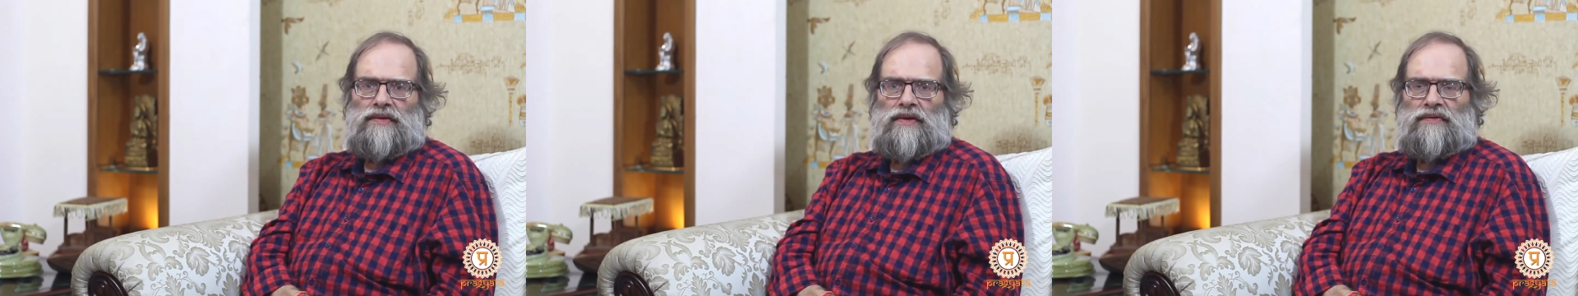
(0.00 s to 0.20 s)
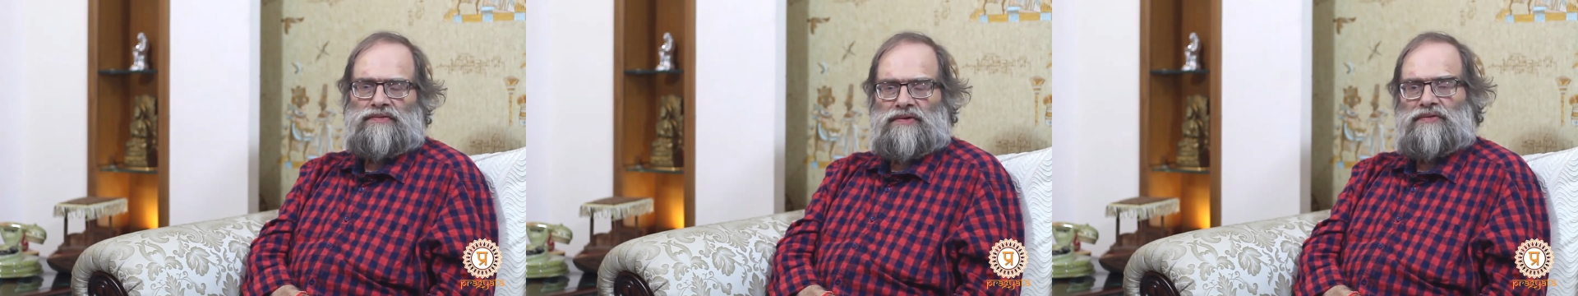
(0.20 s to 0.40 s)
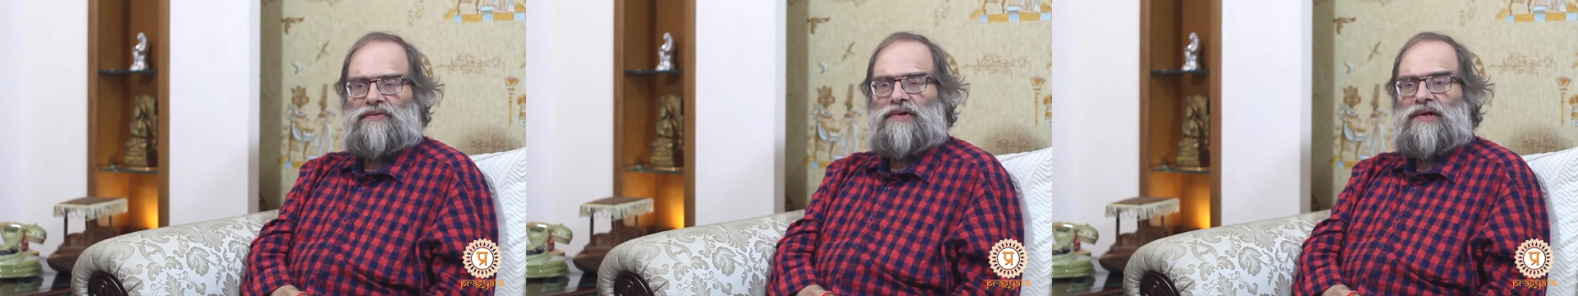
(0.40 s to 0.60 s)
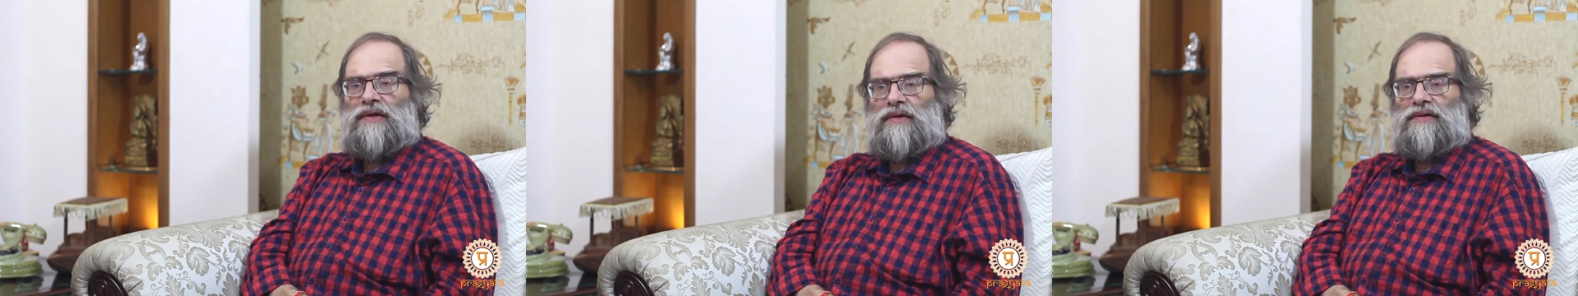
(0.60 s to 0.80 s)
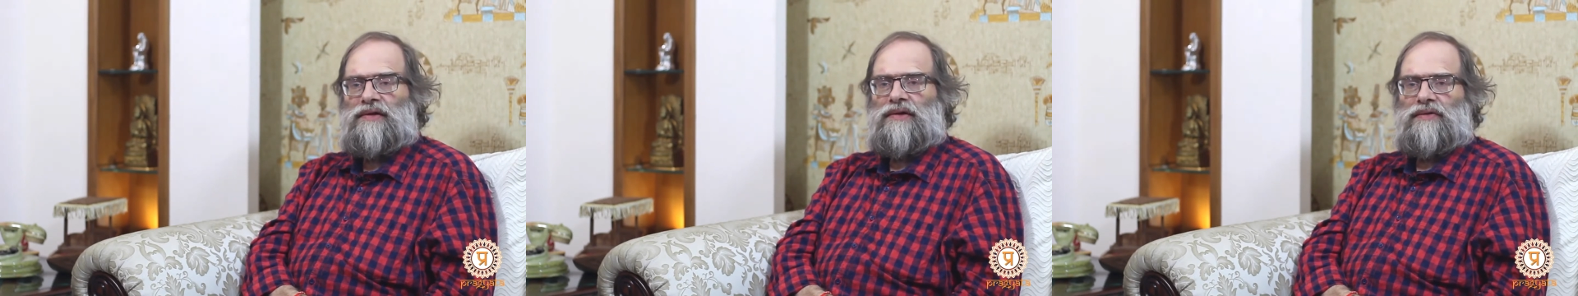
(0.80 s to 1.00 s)
of the
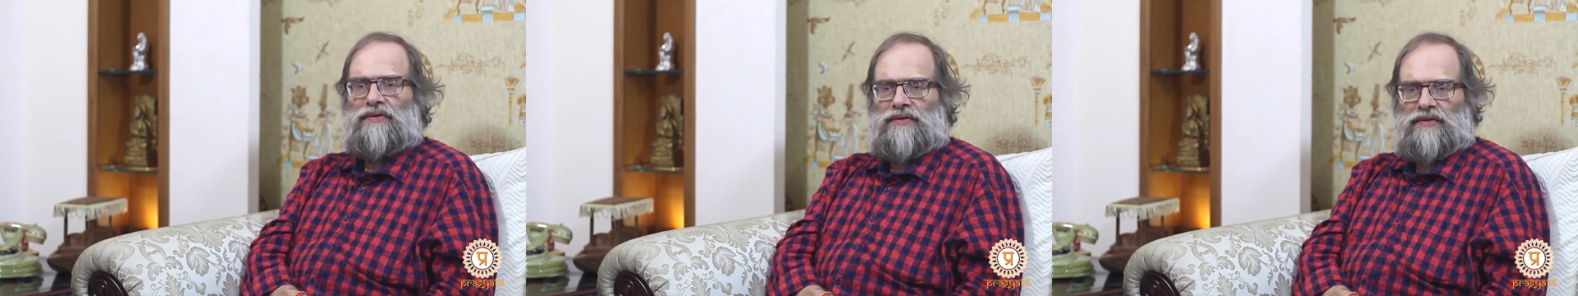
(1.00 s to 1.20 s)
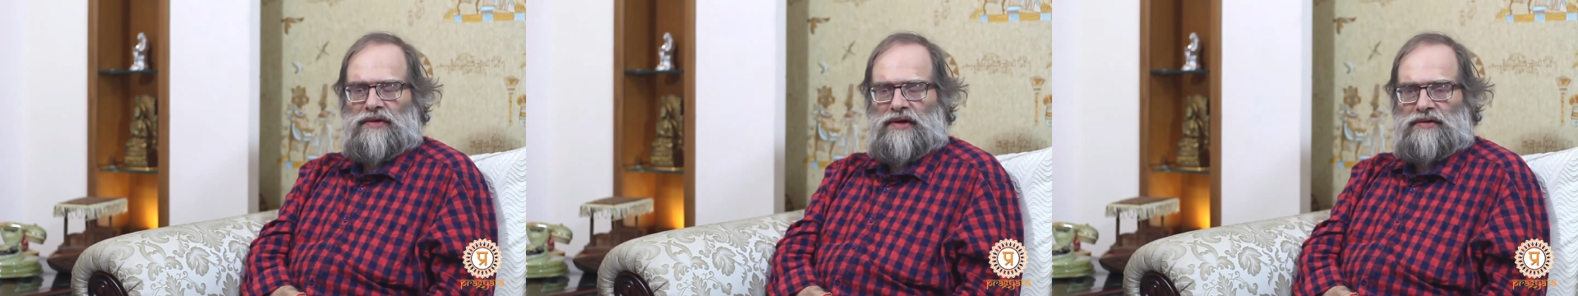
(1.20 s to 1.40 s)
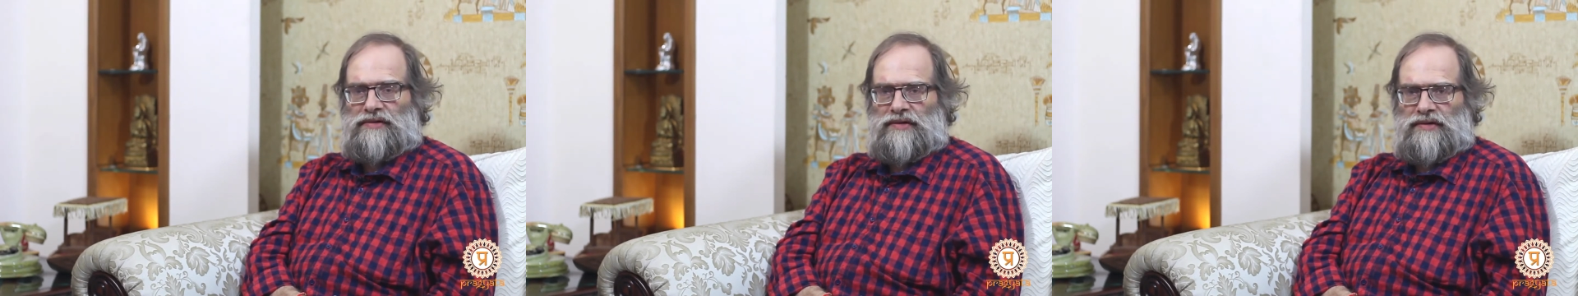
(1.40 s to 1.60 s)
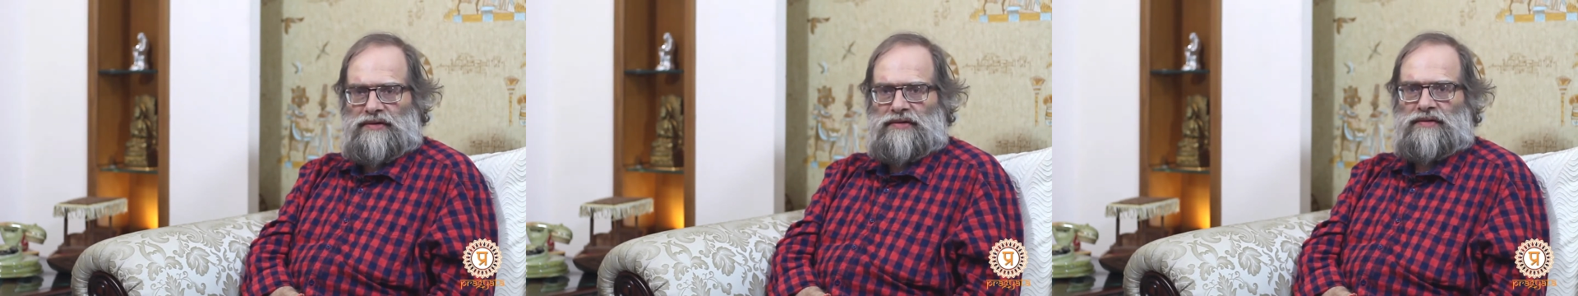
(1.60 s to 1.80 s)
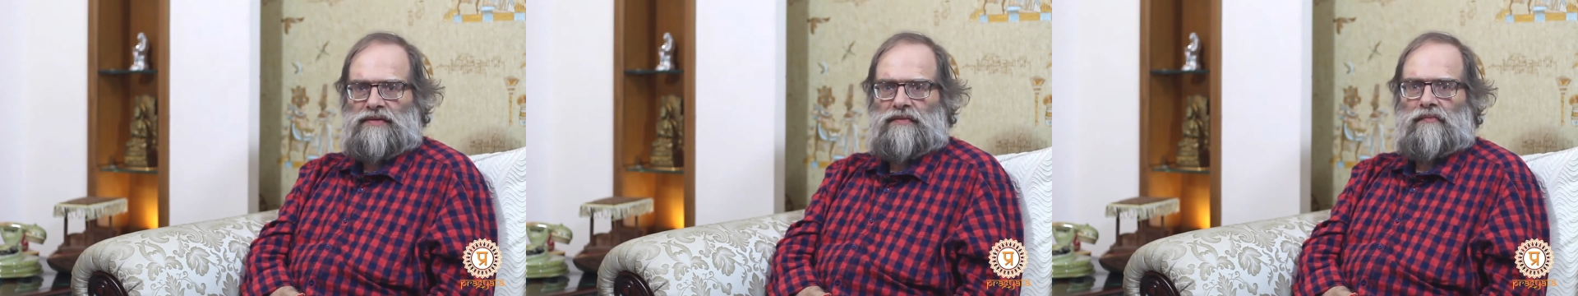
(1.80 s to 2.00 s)
real
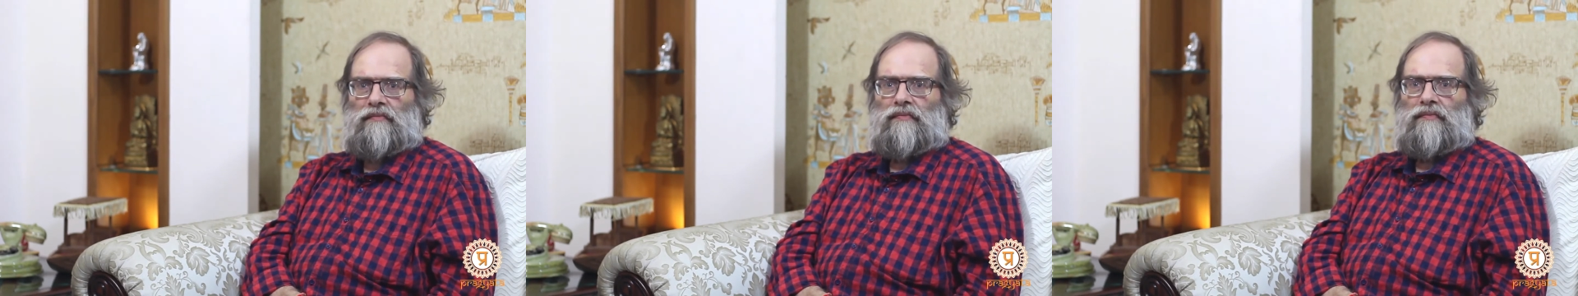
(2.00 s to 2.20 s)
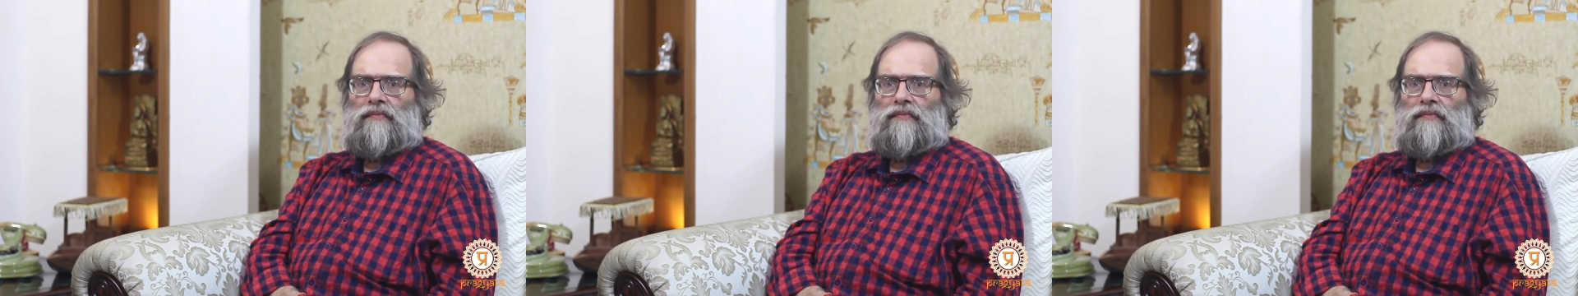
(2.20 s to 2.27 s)
decolonization,